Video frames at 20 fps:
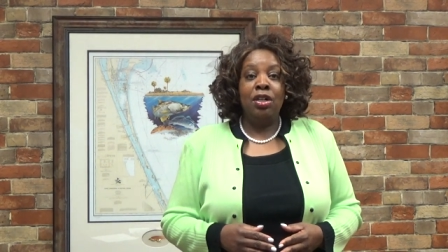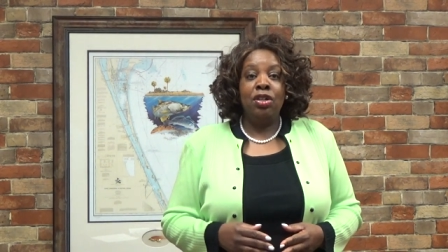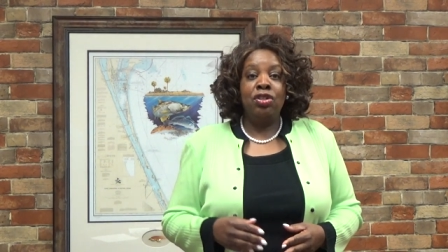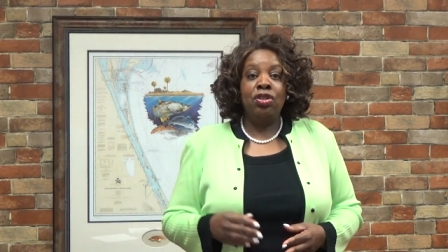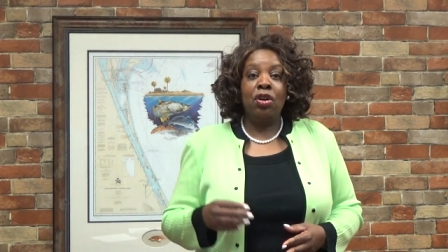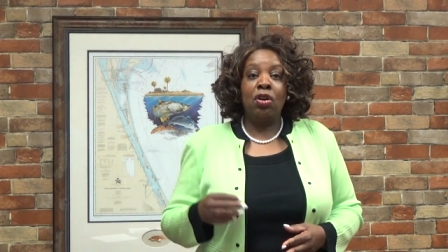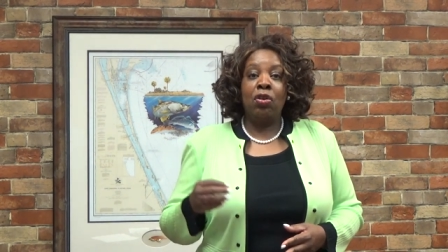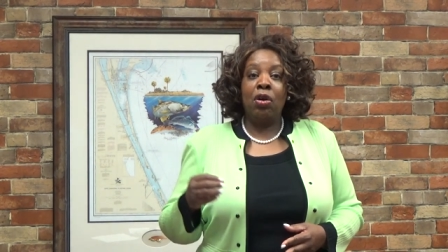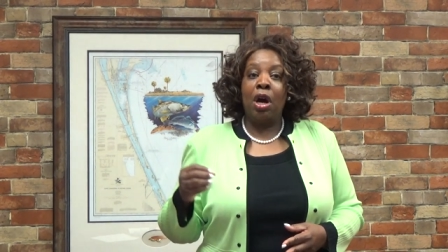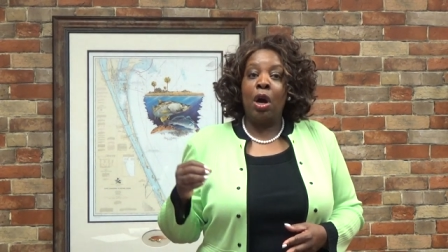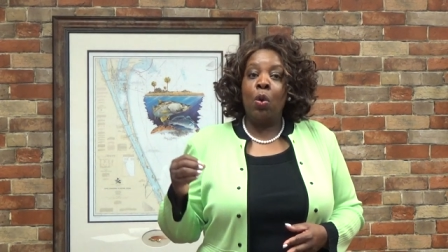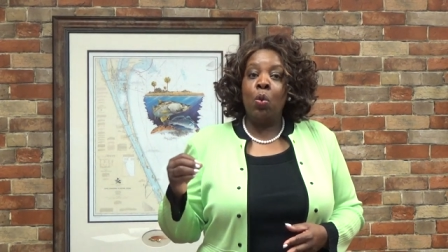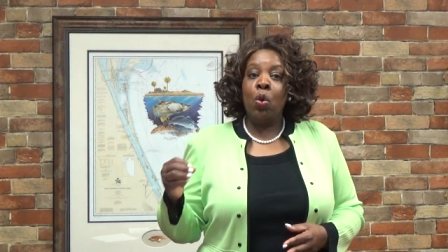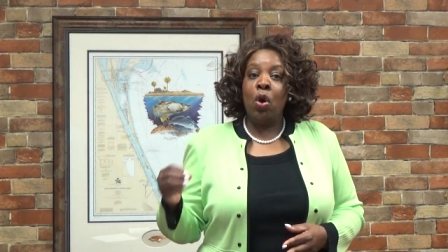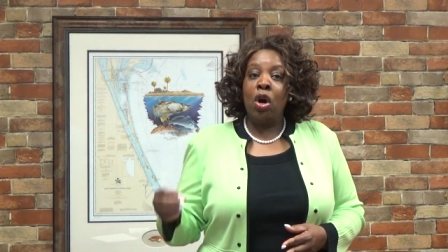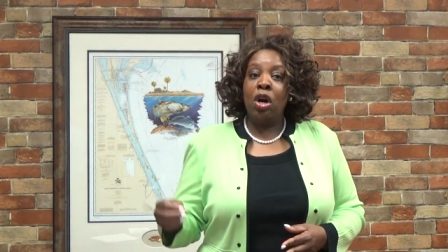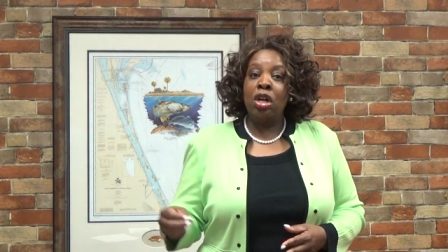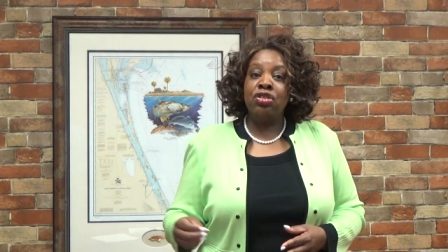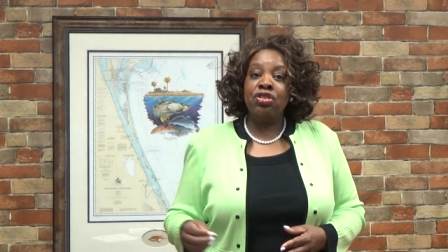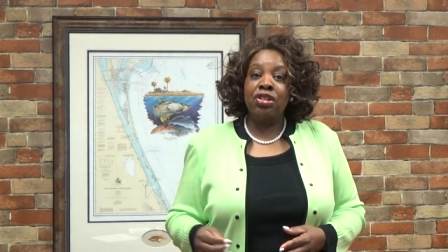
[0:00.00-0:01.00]
So
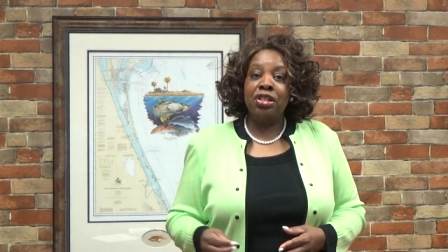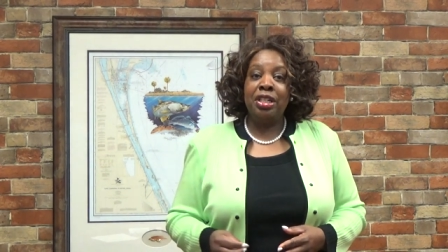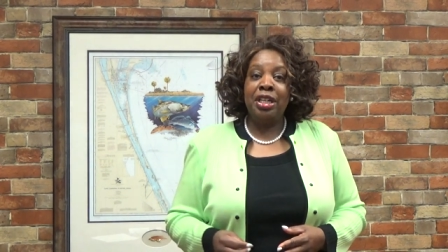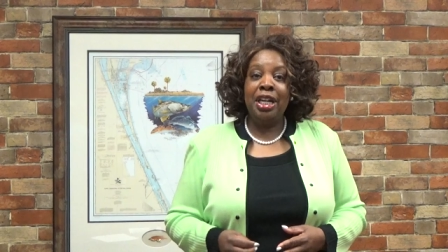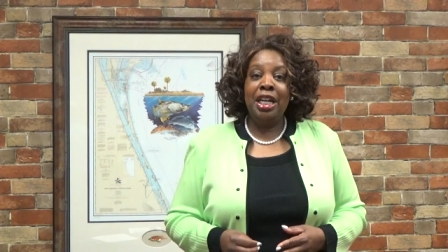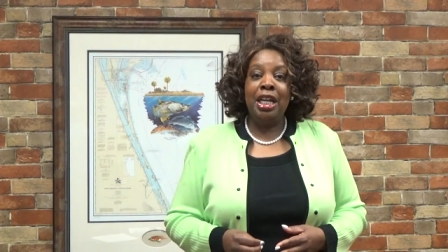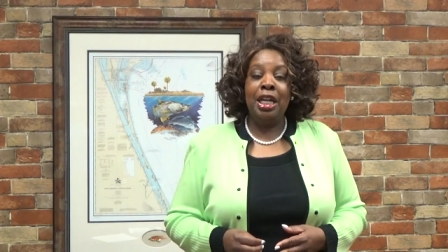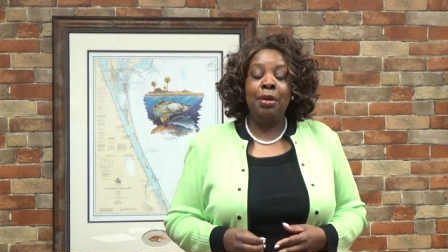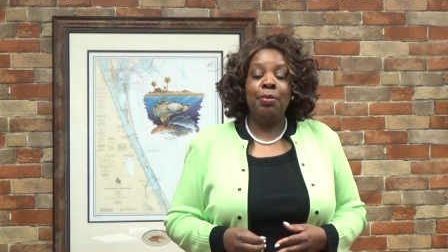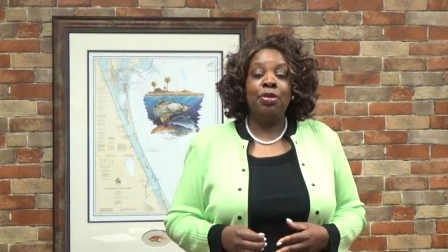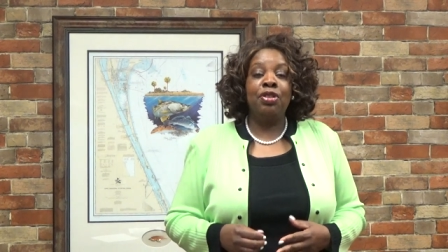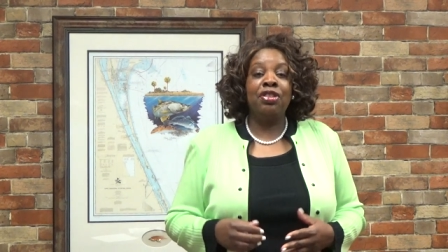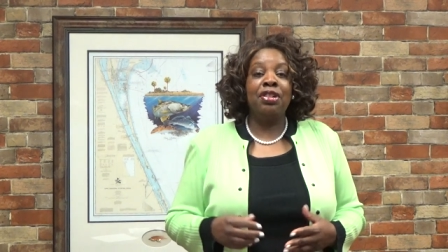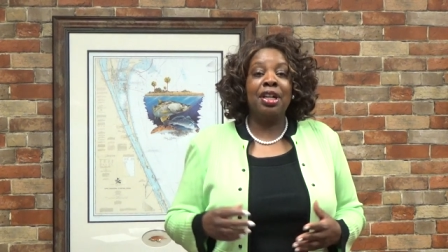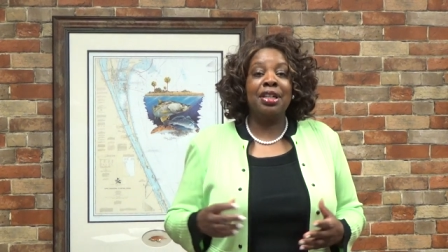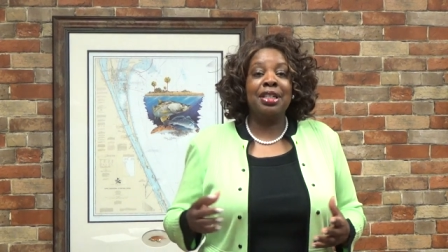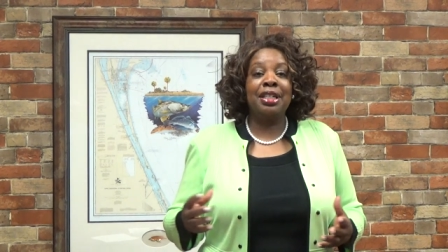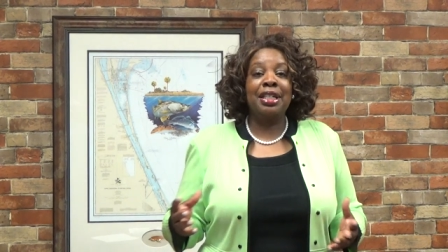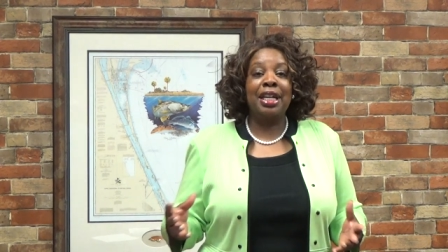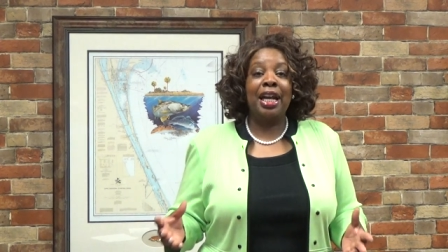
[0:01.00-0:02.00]
award your team.
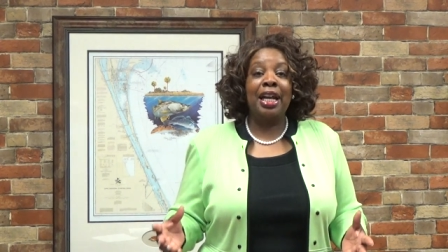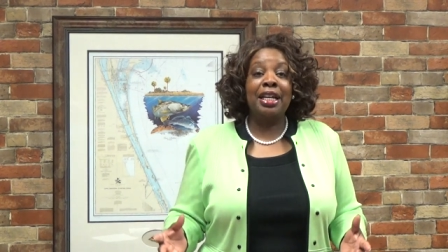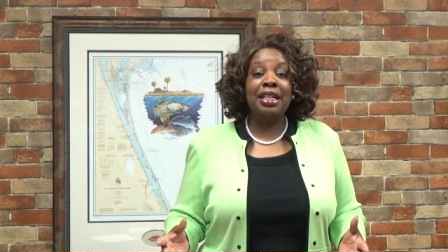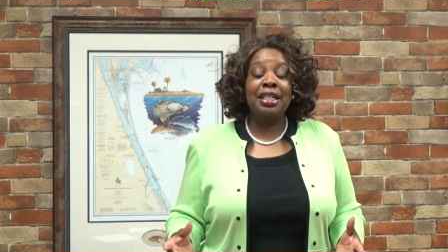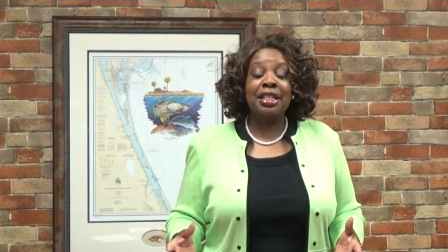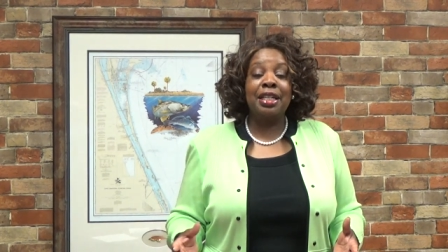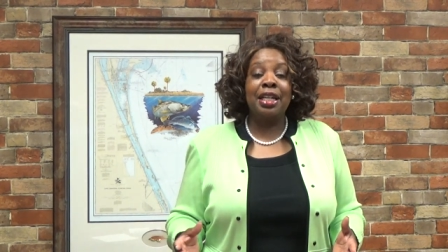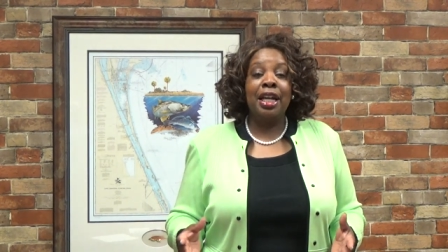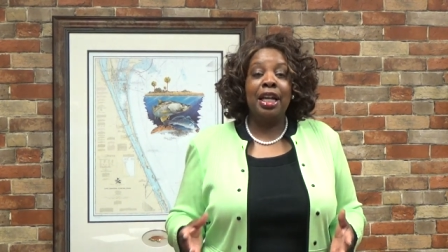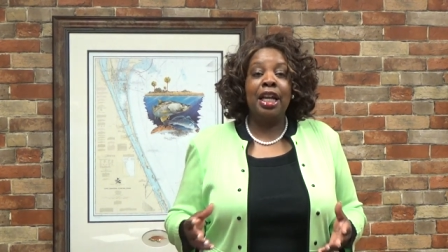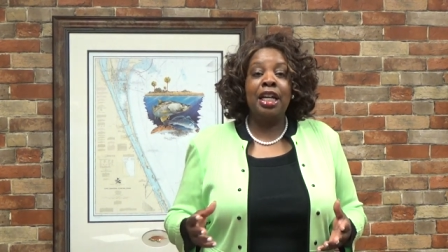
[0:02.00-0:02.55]
Success